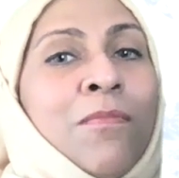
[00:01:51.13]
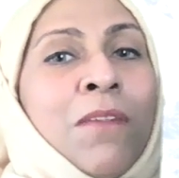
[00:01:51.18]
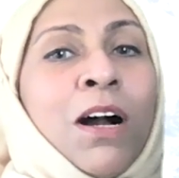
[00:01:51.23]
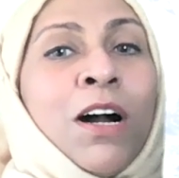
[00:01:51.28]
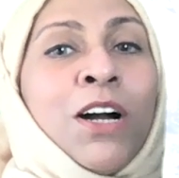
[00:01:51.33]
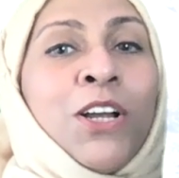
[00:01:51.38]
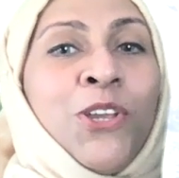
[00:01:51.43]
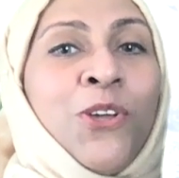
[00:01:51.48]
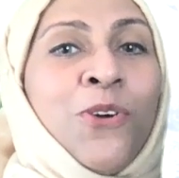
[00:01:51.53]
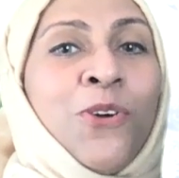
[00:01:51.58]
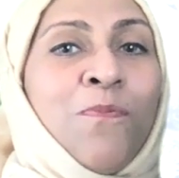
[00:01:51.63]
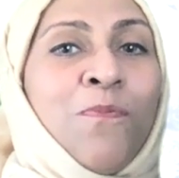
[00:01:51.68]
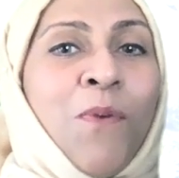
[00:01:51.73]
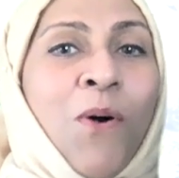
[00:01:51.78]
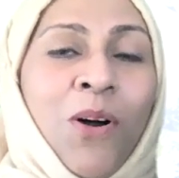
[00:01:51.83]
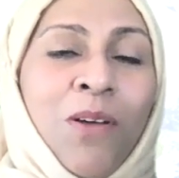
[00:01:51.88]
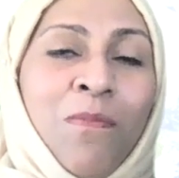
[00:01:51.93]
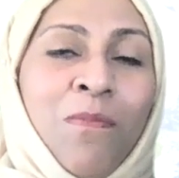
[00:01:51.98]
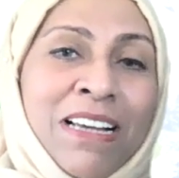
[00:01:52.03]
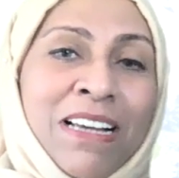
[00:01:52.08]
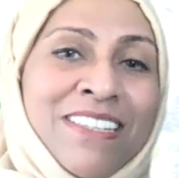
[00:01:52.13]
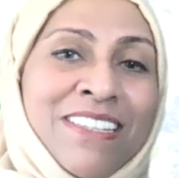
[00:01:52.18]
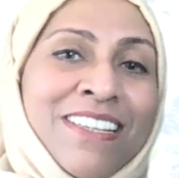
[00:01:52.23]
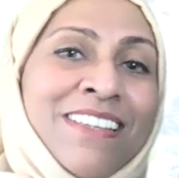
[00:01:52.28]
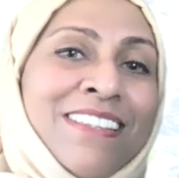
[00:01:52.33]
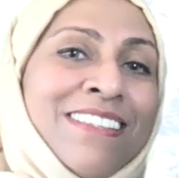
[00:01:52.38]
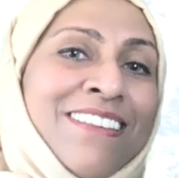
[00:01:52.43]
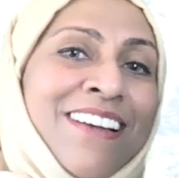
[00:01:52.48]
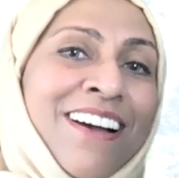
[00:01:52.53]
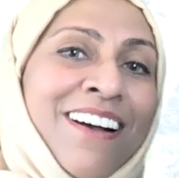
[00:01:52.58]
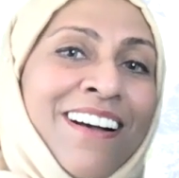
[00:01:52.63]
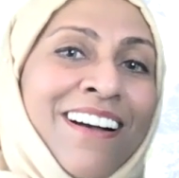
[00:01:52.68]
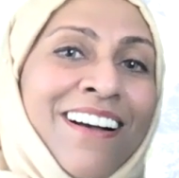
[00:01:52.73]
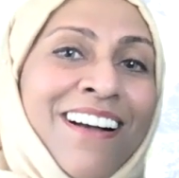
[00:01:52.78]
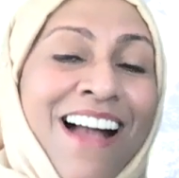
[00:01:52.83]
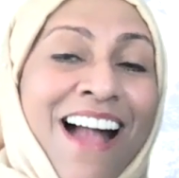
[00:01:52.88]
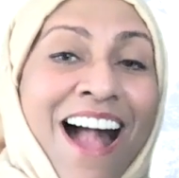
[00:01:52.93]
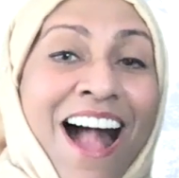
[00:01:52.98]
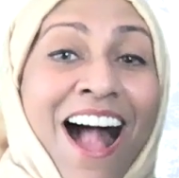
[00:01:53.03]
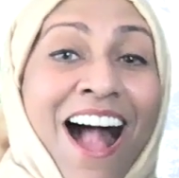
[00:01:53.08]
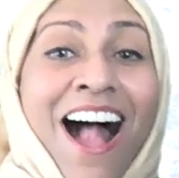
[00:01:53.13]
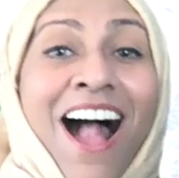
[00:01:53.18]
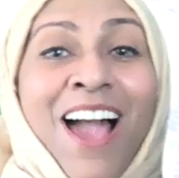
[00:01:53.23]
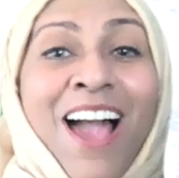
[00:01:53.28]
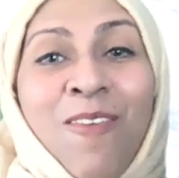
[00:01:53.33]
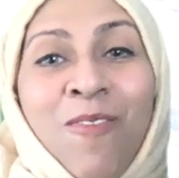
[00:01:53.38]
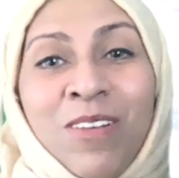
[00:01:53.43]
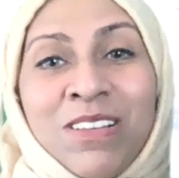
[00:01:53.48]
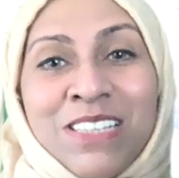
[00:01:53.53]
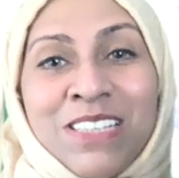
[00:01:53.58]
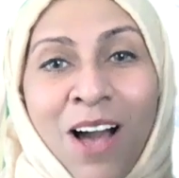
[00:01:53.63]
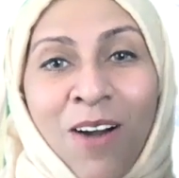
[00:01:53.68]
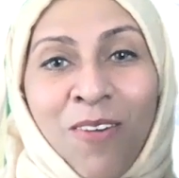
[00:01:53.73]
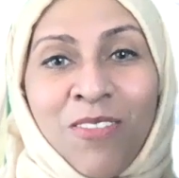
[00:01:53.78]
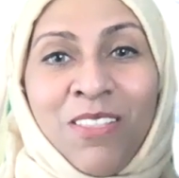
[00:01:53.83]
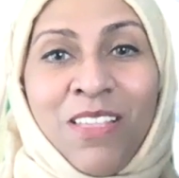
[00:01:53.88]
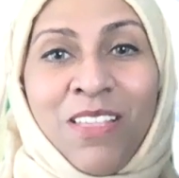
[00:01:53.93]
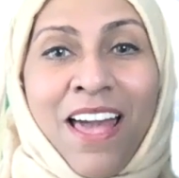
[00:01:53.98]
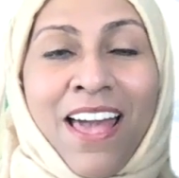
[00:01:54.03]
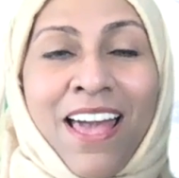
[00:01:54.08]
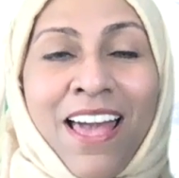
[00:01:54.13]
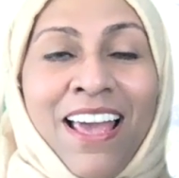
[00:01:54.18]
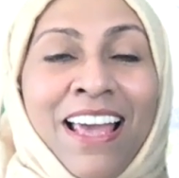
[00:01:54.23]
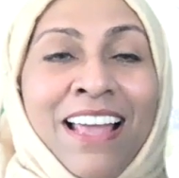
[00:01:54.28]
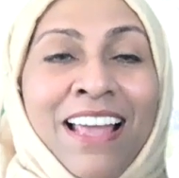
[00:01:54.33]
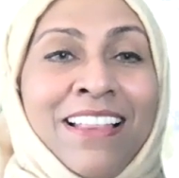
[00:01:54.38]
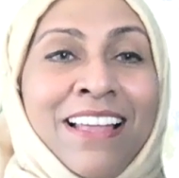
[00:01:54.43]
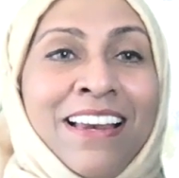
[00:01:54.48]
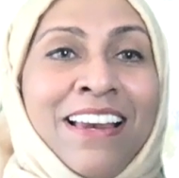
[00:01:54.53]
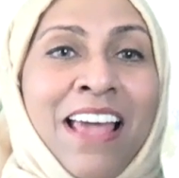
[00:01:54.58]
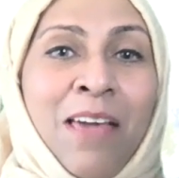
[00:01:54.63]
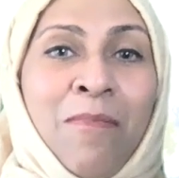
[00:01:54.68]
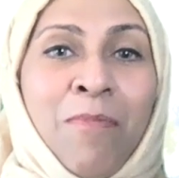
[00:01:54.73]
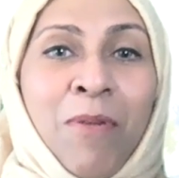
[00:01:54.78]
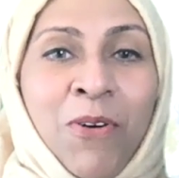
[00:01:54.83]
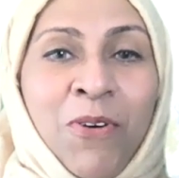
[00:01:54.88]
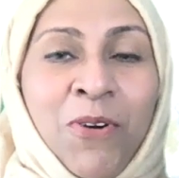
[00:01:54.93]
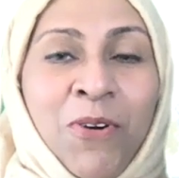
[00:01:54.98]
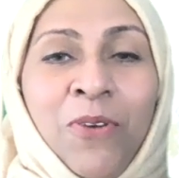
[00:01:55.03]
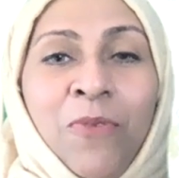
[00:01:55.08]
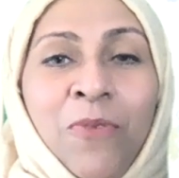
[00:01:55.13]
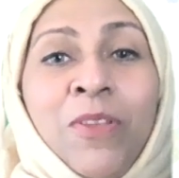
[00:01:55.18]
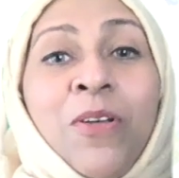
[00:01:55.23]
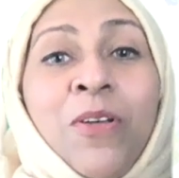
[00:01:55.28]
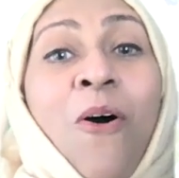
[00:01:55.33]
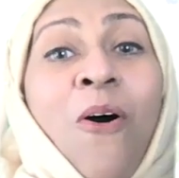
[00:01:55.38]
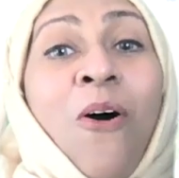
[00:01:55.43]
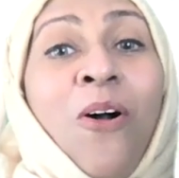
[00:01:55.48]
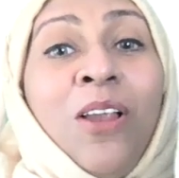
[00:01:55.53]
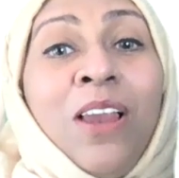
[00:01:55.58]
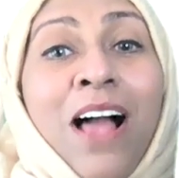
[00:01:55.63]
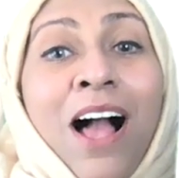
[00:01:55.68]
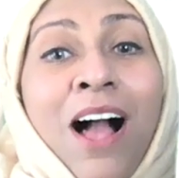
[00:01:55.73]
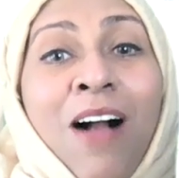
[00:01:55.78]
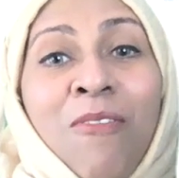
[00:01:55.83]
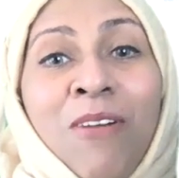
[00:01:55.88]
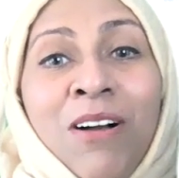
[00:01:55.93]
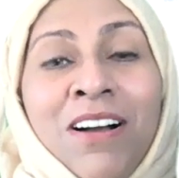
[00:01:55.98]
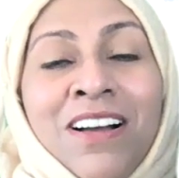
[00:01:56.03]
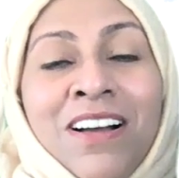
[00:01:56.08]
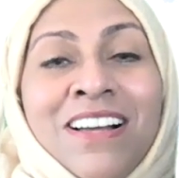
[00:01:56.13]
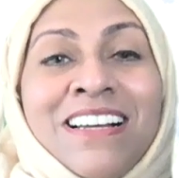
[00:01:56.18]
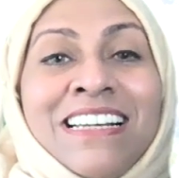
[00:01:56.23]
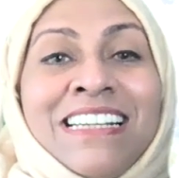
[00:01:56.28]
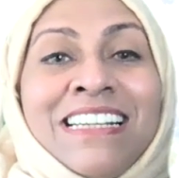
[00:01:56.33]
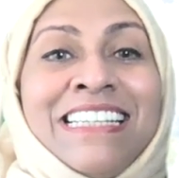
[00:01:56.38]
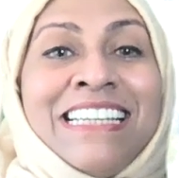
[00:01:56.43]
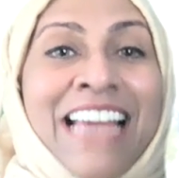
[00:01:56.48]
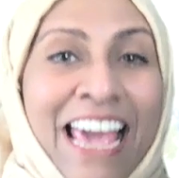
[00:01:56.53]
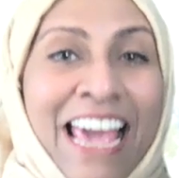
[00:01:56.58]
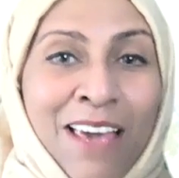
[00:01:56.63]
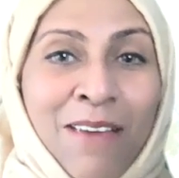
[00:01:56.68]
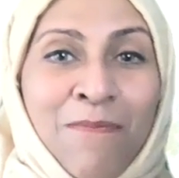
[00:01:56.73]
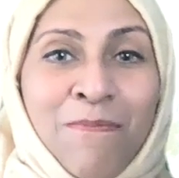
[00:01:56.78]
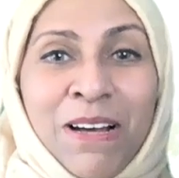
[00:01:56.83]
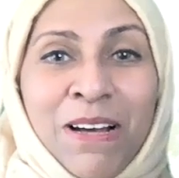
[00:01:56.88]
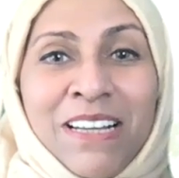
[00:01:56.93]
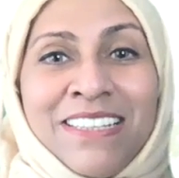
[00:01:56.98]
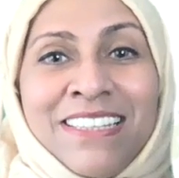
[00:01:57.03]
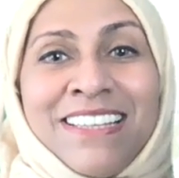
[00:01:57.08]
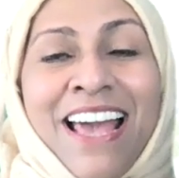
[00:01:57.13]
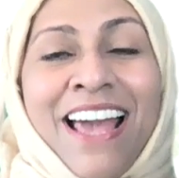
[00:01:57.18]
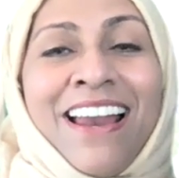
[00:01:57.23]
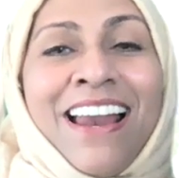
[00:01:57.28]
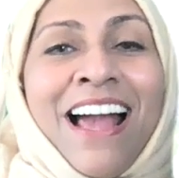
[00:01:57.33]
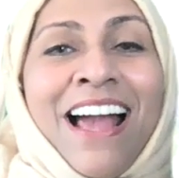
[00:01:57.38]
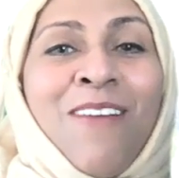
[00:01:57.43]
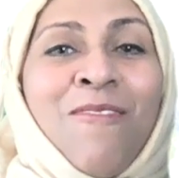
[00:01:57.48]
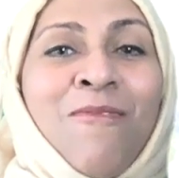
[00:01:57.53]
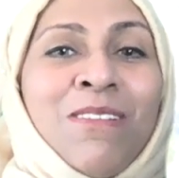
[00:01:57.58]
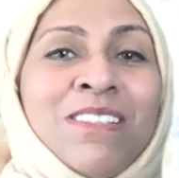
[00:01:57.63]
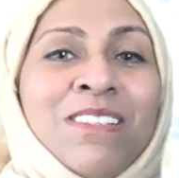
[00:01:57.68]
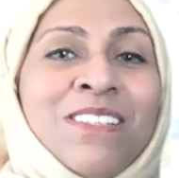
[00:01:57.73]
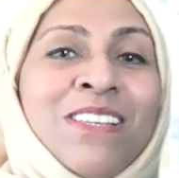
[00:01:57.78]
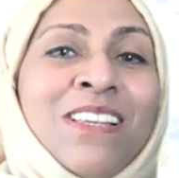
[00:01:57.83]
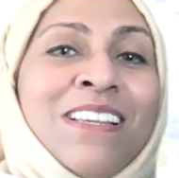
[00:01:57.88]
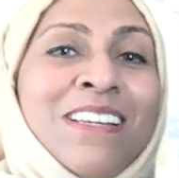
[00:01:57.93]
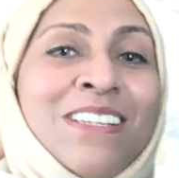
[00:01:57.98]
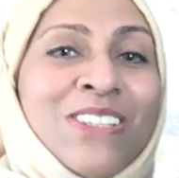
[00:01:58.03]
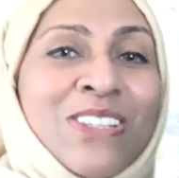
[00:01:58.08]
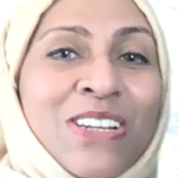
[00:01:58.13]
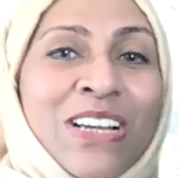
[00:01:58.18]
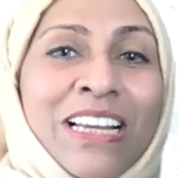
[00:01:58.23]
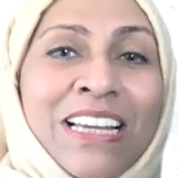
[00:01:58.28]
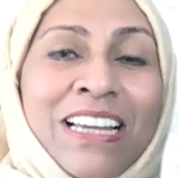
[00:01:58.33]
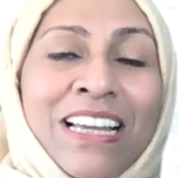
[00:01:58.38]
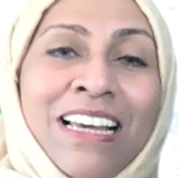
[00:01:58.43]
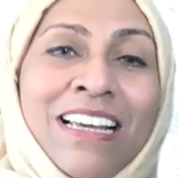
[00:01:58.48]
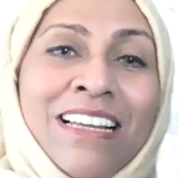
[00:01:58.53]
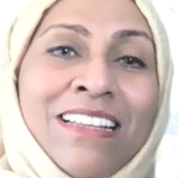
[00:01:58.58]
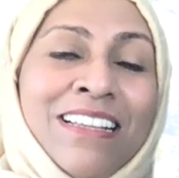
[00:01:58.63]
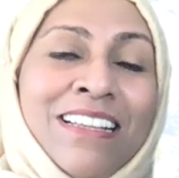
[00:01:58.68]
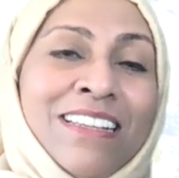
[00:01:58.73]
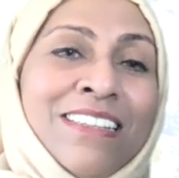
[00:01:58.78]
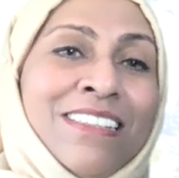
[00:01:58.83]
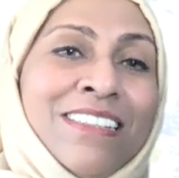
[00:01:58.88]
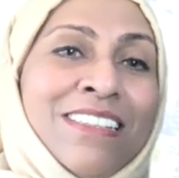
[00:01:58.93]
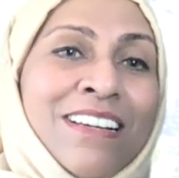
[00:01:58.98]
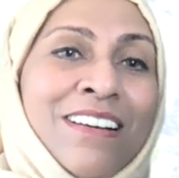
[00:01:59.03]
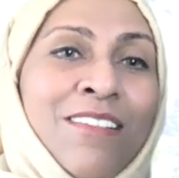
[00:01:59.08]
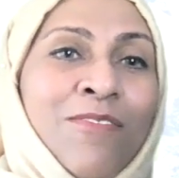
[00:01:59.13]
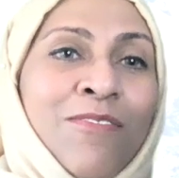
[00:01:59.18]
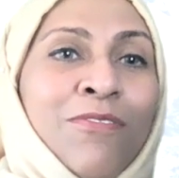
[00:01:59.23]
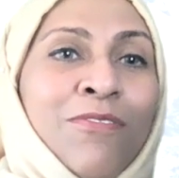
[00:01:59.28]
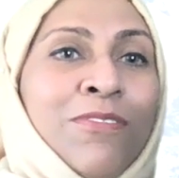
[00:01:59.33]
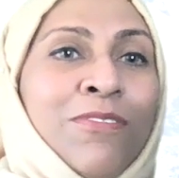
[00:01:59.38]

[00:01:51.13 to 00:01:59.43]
her newborn, my sister, I was out there in the neighborhood with all our neighbors, and I was literally the